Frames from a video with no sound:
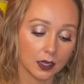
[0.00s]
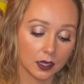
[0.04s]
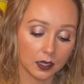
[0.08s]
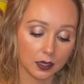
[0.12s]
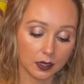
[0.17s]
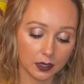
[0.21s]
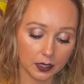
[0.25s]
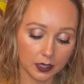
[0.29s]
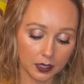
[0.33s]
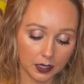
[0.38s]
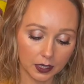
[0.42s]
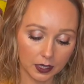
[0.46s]

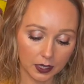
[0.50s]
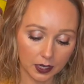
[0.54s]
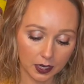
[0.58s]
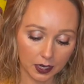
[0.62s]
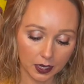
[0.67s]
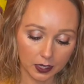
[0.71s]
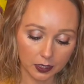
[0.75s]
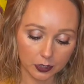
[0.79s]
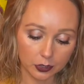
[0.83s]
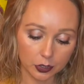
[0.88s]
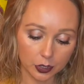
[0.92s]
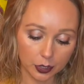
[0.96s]
the
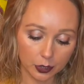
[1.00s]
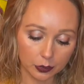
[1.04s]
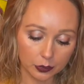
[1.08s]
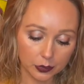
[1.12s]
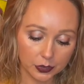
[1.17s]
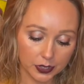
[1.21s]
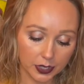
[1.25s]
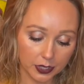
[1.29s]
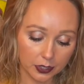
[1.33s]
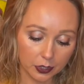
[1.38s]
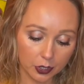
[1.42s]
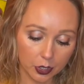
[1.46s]
uh,
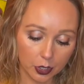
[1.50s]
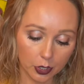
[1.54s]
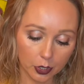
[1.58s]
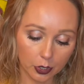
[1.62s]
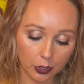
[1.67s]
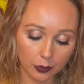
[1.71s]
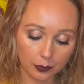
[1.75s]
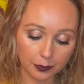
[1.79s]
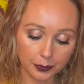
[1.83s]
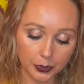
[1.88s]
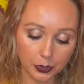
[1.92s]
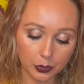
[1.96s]
Dose &
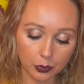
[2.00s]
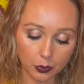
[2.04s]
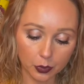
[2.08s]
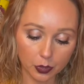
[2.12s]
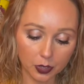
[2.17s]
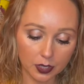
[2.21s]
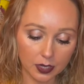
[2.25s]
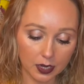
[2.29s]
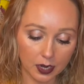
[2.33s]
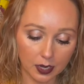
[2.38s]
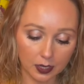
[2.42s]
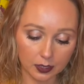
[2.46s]
Co.
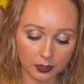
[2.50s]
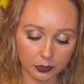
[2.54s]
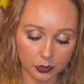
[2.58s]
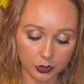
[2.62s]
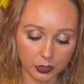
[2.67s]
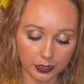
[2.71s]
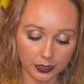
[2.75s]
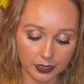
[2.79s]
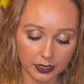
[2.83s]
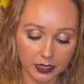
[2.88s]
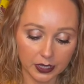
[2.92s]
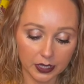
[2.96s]
Pure
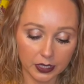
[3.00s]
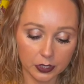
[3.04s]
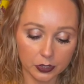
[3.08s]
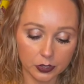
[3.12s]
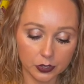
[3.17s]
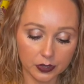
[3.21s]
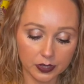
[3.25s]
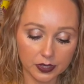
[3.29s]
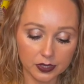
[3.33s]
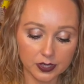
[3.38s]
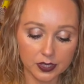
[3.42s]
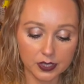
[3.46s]
Collagen.
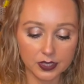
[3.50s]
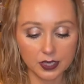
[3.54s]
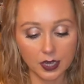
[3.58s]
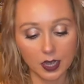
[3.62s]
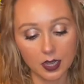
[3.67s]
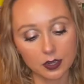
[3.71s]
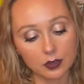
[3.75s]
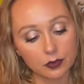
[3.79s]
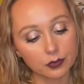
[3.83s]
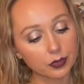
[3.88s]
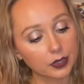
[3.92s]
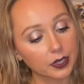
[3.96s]
So this is
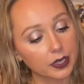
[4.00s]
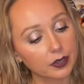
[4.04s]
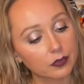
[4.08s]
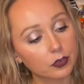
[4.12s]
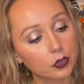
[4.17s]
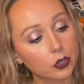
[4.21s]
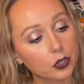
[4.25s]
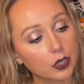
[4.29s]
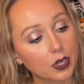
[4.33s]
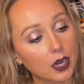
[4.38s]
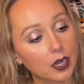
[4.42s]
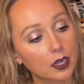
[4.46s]

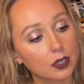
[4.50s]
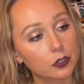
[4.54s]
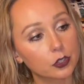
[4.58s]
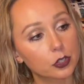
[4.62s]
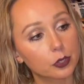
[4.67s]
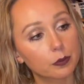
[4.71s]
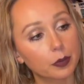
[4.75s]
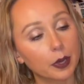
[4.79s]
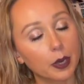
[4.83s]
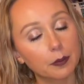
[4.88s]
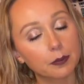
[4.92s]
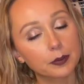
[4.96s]
unflavored
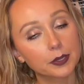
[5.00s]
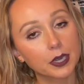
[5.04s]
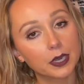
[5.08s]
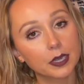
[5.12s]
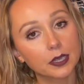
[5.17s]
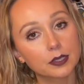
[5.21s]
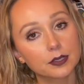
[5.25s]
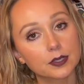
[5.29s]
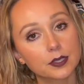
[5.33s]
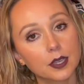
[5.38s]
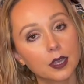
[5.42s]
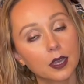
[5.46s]
collagen
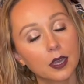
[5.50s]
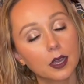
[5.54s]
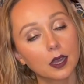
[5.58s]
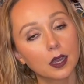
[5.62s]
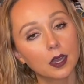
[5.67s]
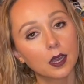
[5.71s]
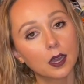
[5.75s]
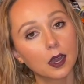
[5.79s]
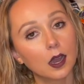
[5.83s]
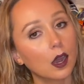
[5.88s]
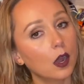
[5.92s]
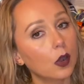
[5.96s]
peptides
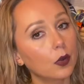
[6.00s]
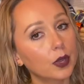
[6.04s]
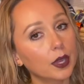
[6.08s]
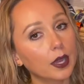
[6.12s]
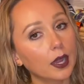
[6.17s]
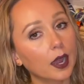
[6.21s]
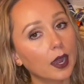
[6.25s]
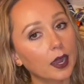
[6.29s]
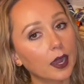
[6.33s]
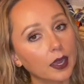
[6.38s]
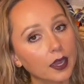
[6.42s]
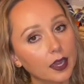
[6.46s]
Okay,
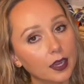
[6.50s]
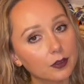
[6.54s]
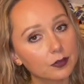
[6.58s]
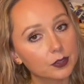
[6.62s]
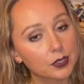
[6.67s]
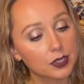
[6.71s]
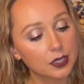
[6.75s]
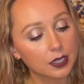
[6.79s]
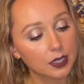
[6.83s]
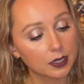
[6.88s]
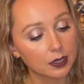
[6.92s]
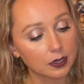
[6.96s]
I have
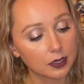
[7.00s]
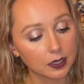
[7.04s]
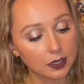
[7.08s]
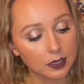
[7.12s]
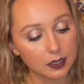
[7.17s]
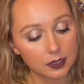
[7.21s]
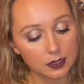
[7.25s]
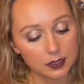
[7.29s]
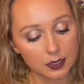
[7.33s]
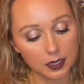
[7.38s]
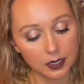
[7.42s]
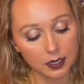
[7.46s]
seen
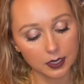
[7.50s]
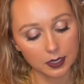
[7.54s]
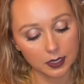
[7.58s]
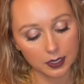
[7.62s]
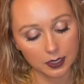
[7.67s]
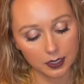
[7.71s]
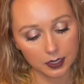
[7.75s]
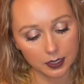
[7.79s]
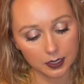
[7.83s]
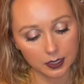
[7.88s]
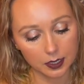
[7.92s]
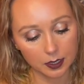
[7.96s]
these
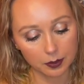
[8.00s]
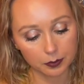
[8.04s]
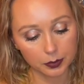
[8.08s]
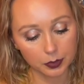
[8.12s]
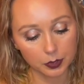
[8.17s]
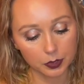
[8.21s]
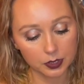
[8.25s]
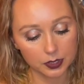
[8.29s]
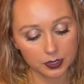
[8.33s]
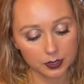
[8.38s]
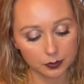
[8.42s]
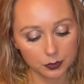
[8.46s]
in
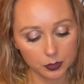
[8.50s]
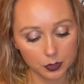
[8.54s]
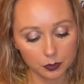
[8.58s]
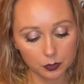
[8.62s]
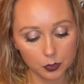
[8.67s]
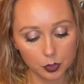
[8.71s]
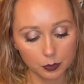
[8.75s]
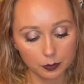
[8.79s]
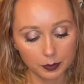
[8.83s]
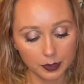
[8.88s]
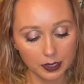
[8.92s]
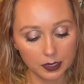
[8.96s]
beauty
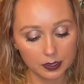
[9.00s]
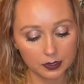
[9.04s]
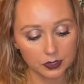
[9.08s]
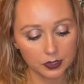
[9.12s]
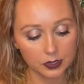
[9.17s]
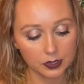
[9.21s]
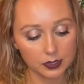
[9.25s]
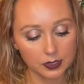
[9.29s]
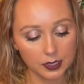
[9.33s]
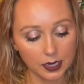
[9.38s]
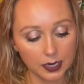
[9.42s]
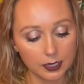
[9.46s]
subscription
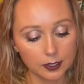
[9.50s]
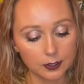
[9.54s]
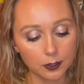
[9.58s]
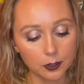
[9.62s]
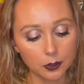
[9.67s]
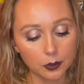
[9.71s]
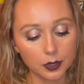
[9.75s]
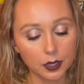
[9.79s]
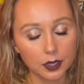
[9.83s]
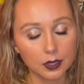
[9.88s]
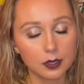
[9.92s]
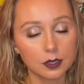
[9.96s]
boxes. I know
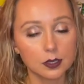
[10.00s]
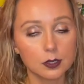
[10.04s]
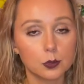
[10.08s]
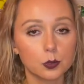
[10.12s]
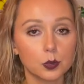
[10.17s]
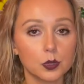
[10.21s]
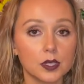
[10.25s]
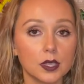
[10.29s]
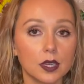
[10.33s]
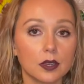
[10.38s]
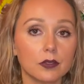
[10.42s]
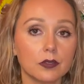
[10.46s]
that this
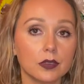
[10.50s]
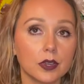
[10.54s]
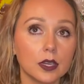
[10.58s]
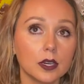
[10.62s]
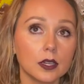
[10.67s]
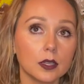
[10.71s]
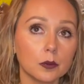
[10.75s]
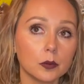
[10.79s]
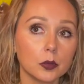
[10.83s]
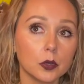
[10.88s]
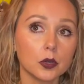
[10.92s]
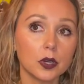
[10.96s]
was
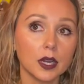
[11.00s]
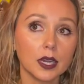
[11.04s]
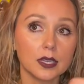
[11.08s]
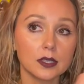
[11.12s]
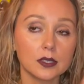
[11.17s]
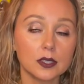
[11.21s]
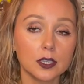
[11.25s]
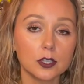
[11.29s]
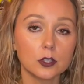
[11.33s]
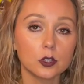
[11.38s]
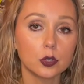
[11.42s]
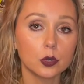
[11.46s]
available as
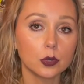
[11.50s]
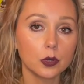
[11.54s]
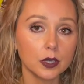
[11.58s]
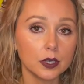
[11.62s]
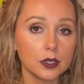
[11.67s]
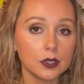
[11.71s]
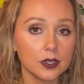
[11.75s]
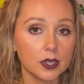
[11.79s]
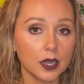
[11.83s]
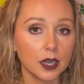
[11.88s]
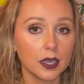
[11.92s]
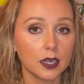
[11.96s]
a
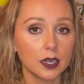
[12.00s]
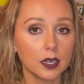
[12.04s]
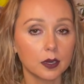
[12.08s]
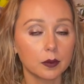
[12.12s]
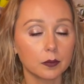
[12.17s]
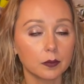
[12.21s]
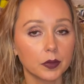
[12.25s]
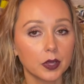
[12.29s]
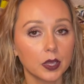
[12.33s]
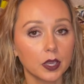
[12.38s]
choice item